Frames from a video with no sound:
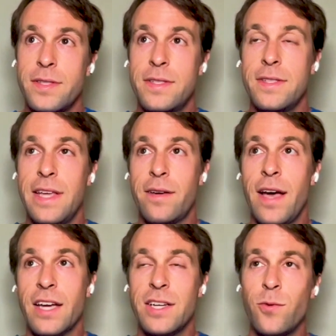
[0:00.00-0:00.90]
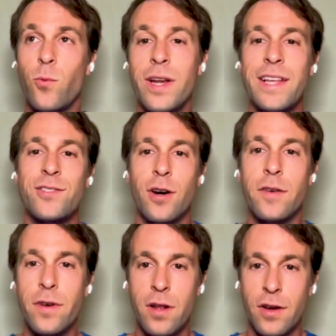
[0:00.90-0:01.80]
but they're actually willing to
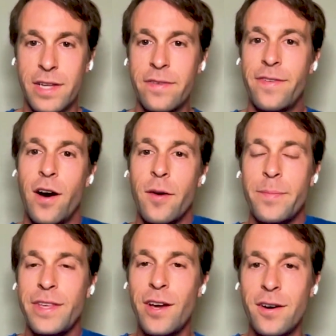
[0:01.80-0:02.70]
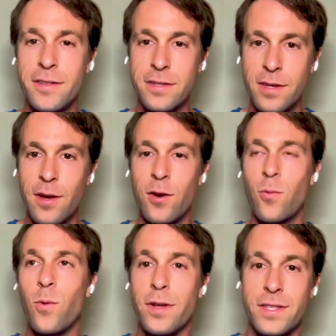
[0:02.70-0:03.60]
overclock it far beyond
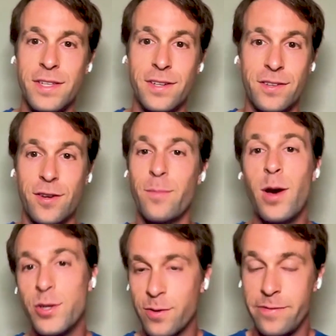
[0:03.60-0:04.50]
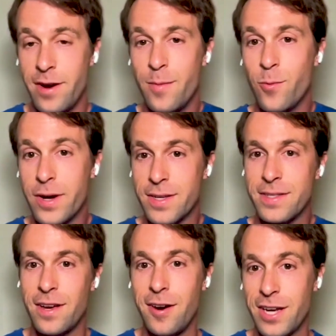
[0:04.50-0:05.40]
what the commercial
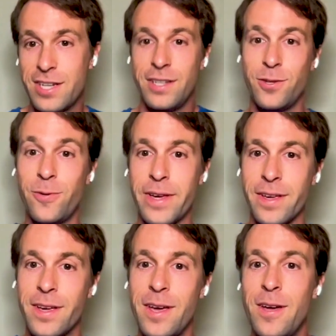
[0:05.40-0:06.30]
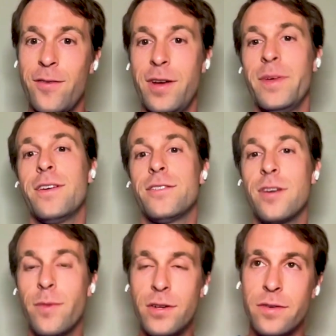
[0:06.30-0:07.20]
firmwares are actually doing, right? Because
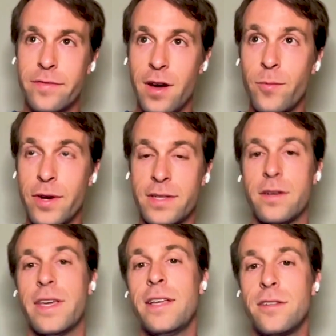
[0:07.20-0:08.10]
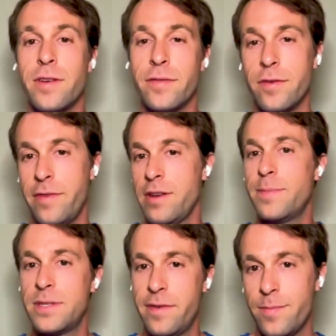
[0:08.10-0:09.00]
commercial firmwares are catering for a very
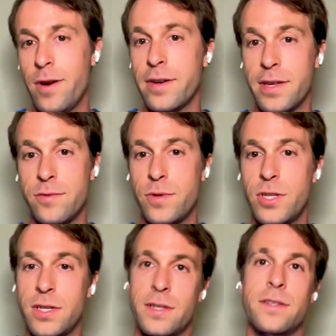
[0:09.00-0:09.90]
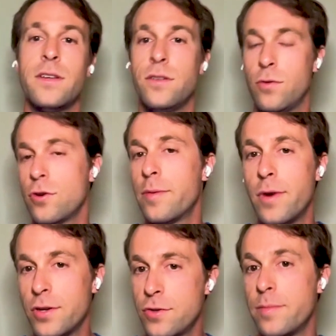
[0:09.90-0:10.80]
specific market, which is you know,
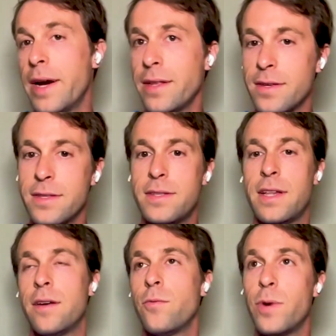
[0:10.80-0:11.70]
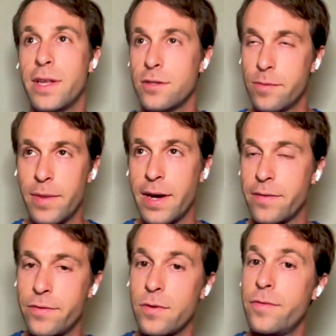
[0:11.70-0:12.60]
commercial miners that are willing to
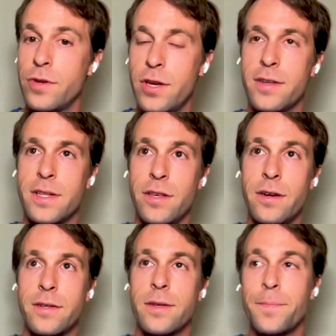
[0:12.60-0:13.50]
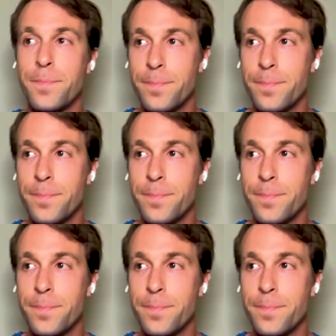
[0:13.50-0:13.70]
mine for, for years and years.